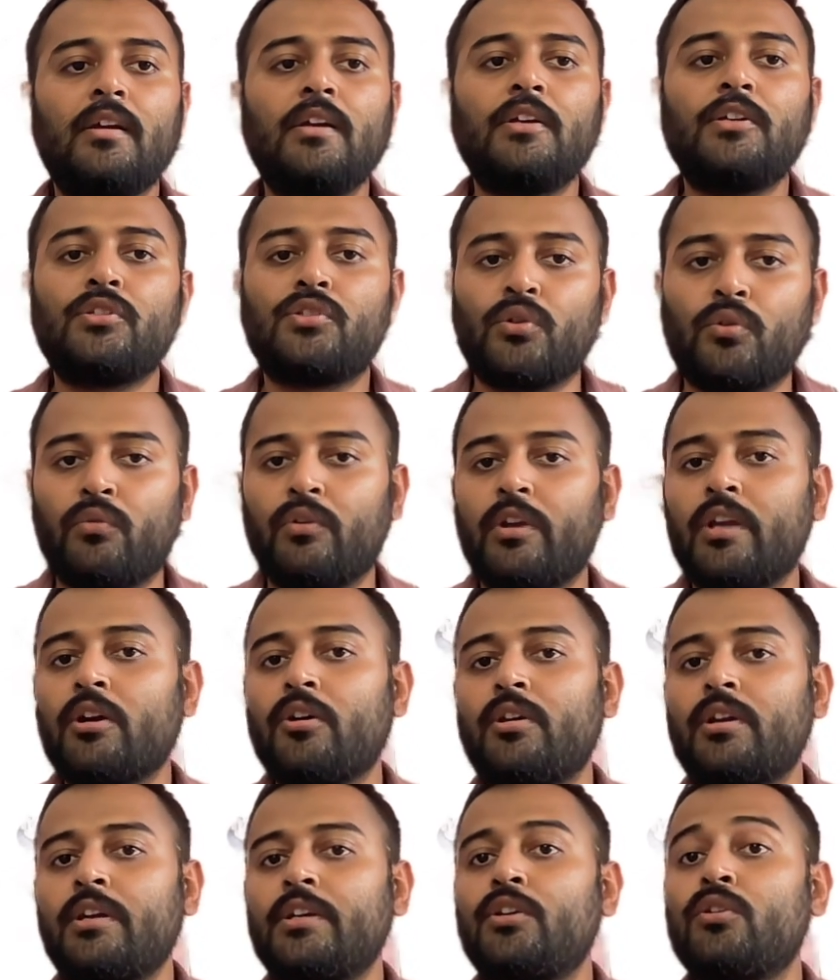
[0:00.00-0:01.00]
So we are
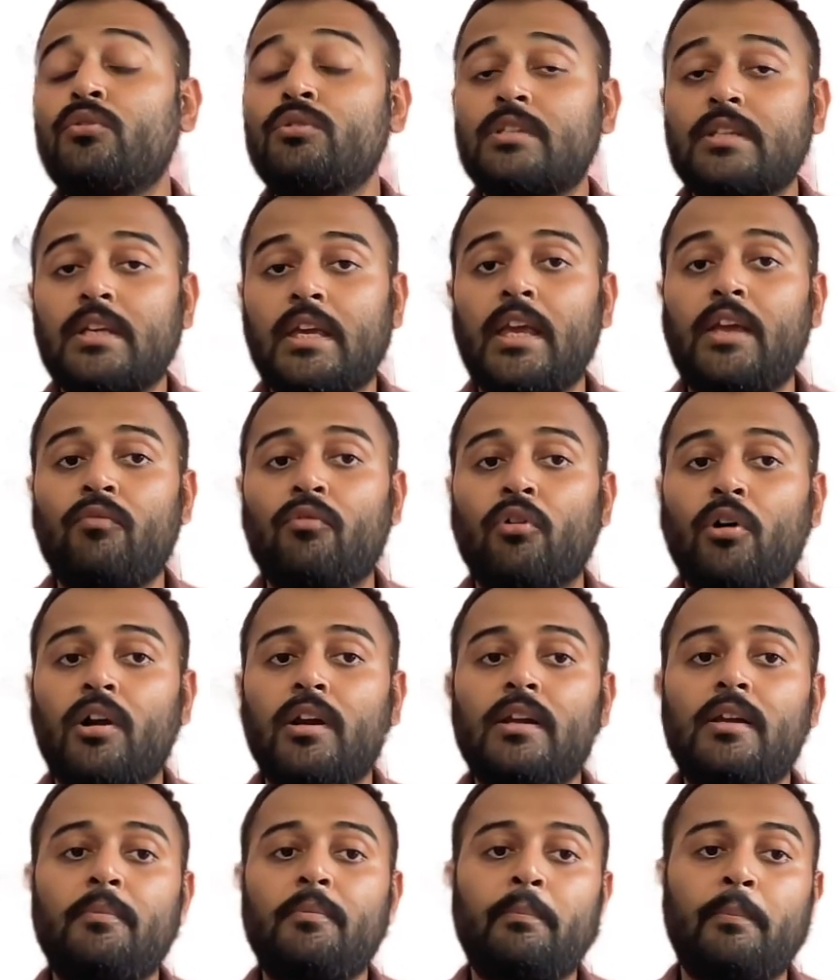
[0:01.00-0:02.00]
going to use Key
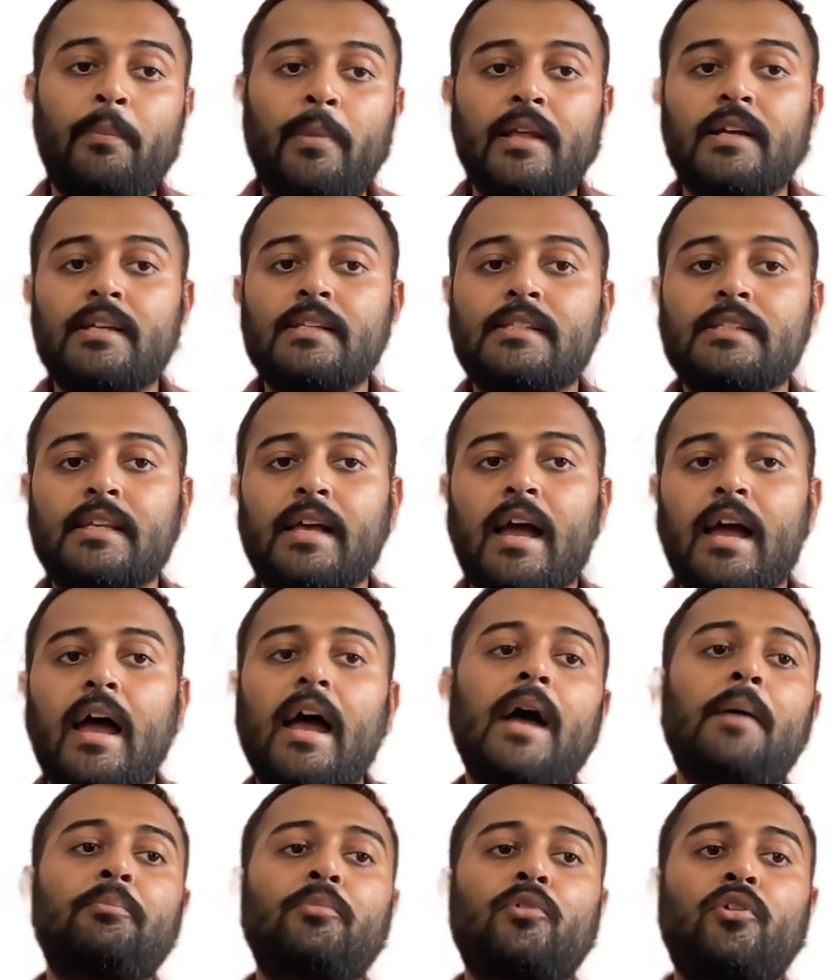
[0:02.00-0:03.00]
Vault plus
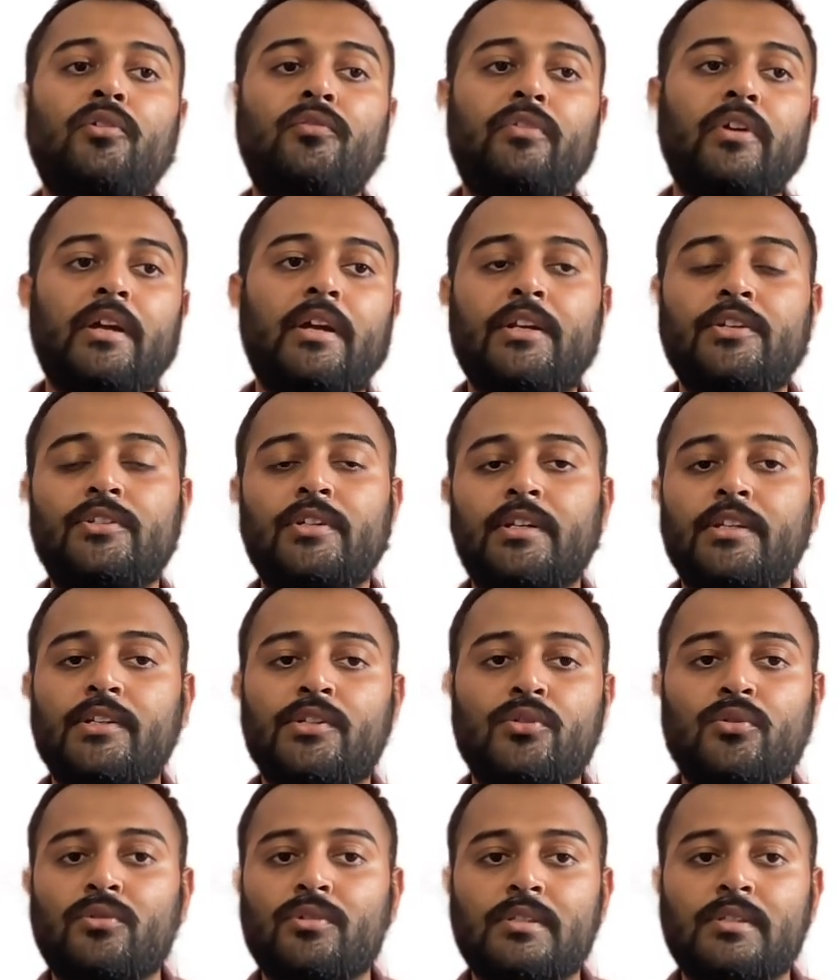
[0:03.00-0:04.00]
app configuration
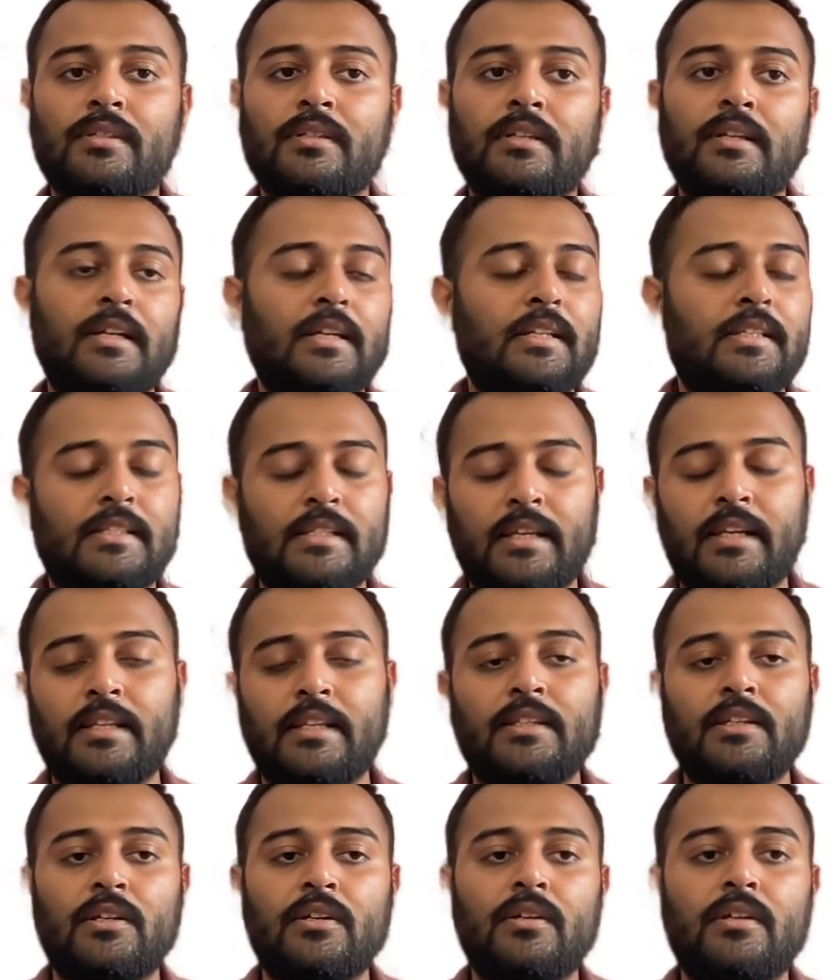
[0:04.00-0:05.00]
resource. It's
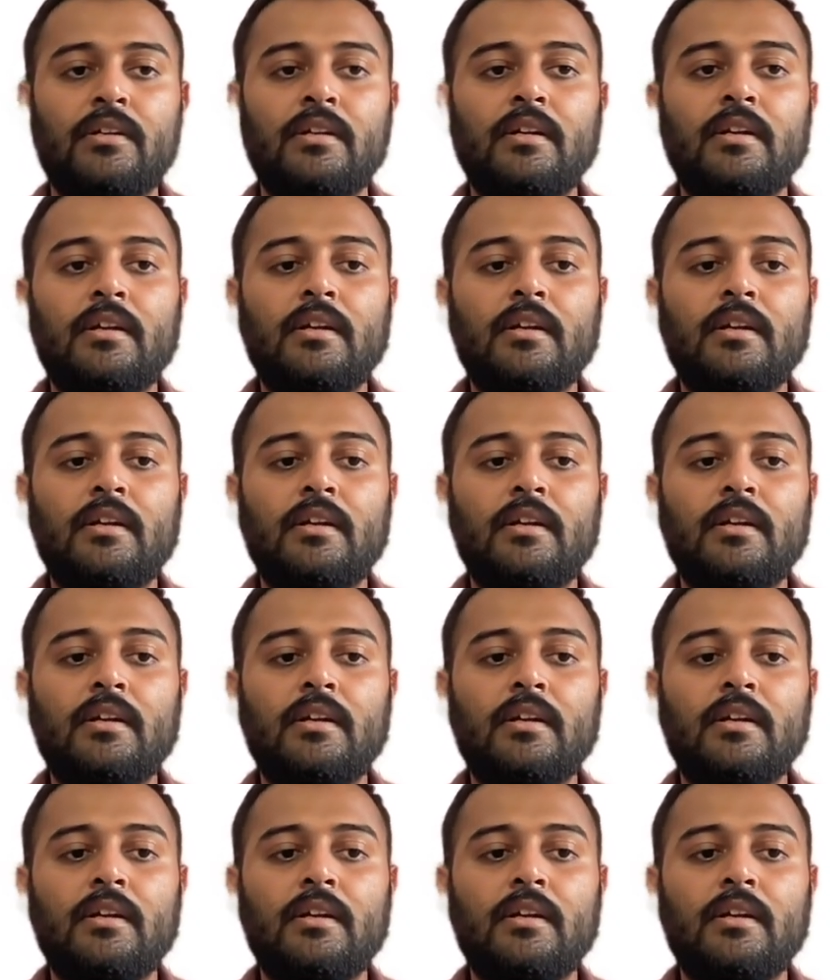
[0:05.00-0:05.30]
another